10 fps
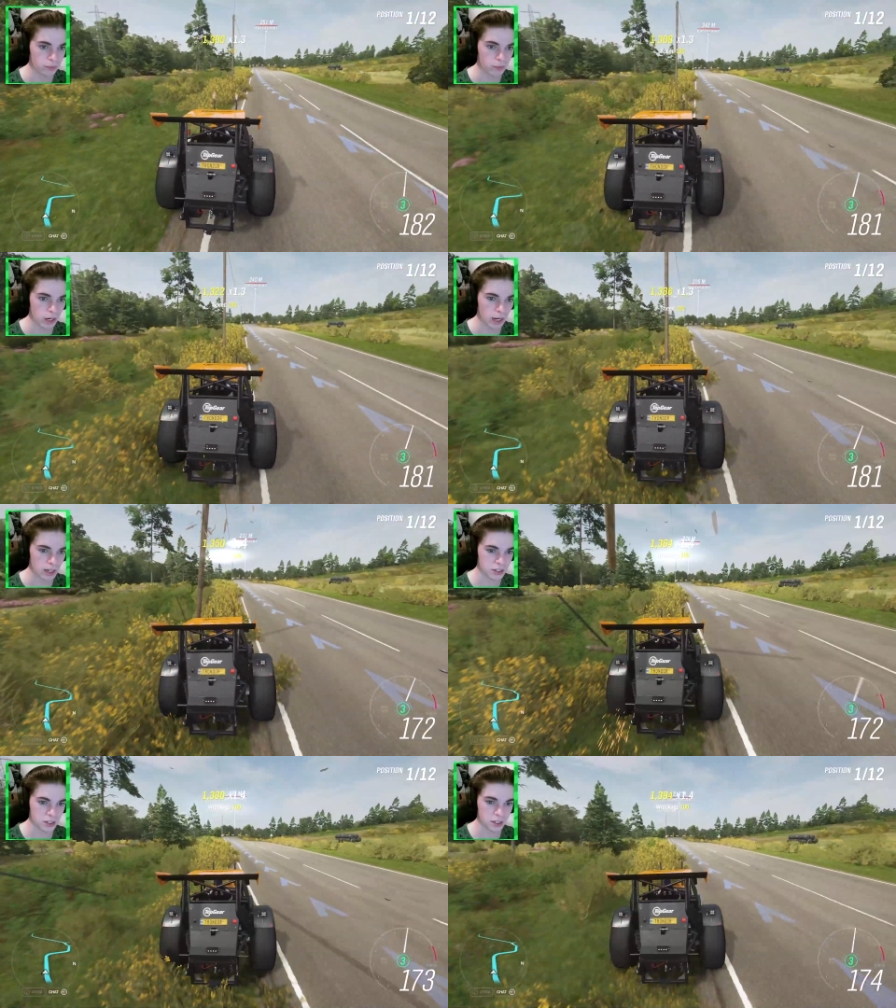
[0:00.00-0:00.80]
the
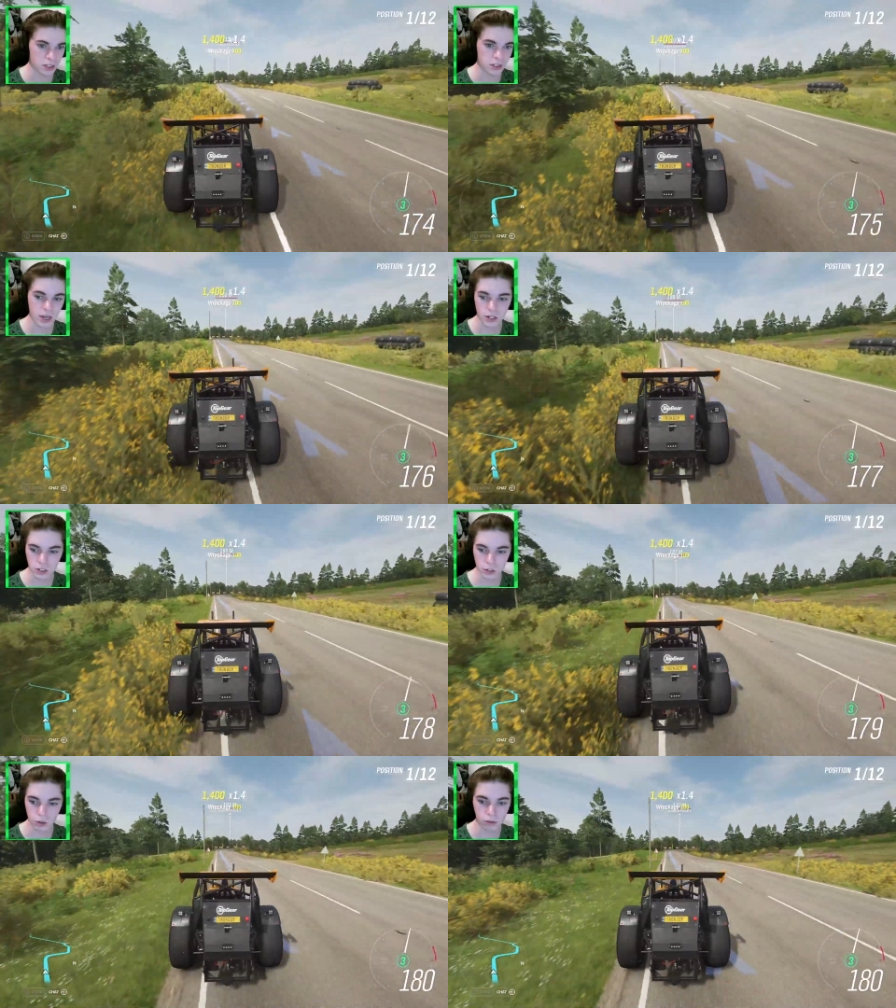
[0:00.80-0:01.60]
last
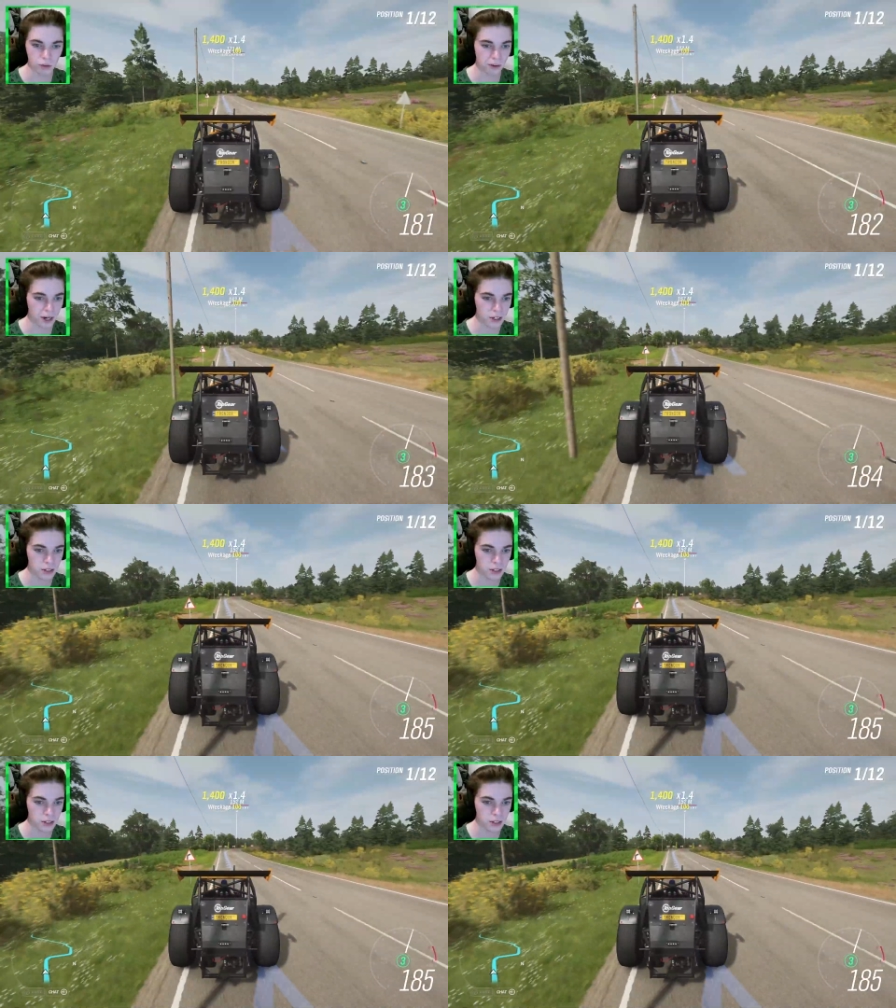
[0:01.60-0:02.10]
section of the race.